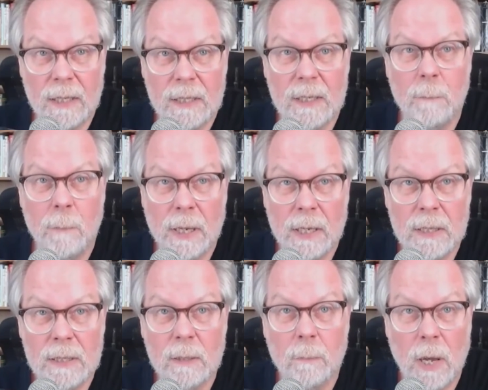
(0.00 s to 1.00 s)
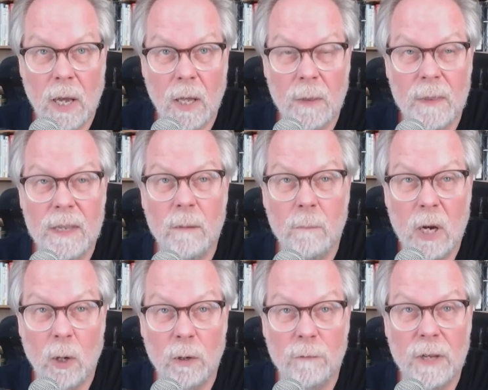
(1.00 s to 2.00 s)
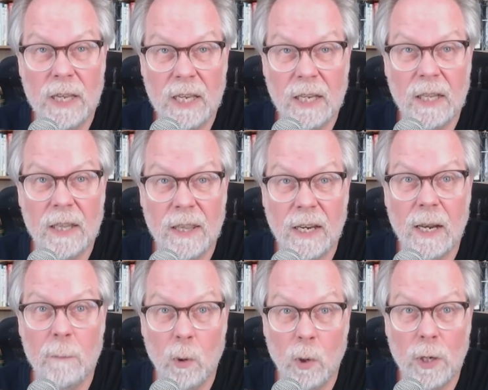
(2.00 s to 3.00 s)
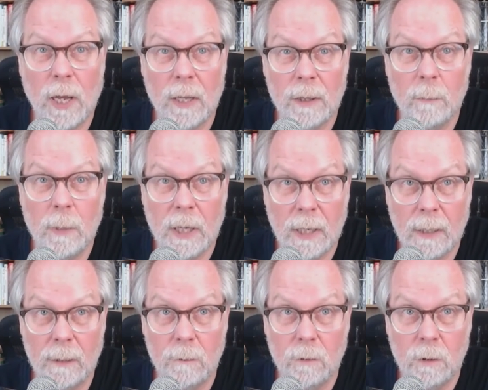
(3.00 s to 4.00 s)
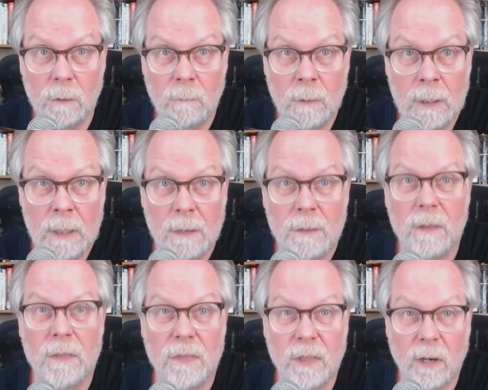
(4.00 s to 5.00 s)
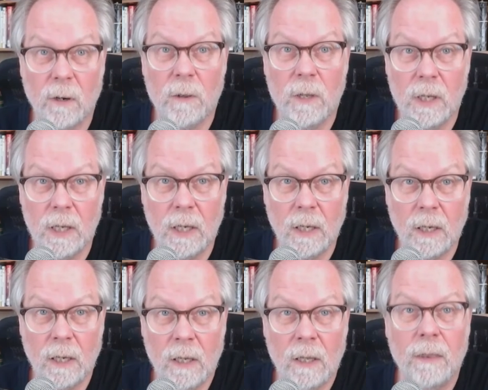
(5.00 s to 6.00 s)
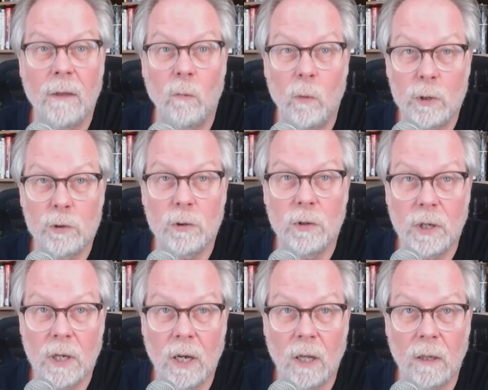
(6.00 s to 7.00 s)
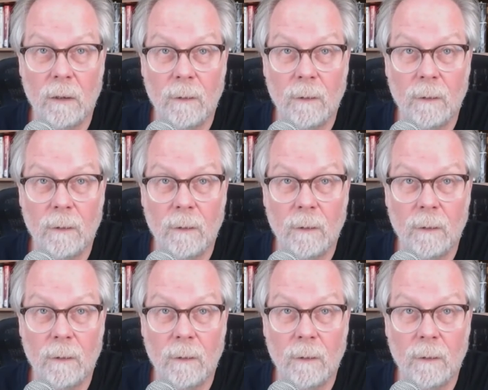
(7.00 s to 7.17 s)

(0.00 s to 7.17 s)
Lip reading: depends upon the amount of ink that I put on the page. The thicker the ink, the richer the color.